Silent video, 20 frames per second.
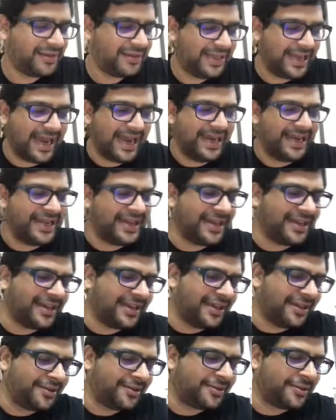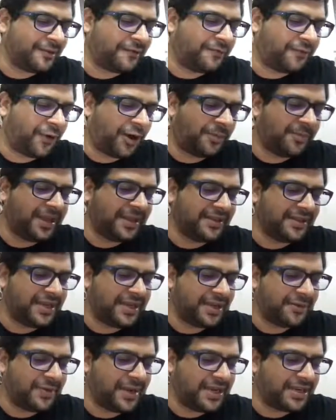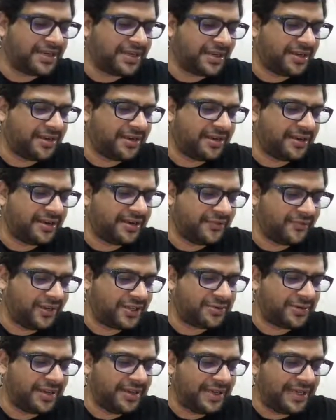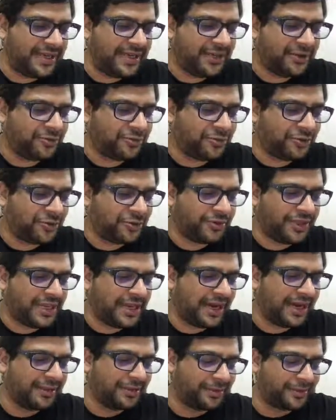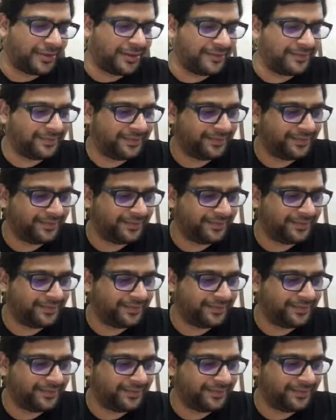The idea is forming the equation which will lead you to the answer.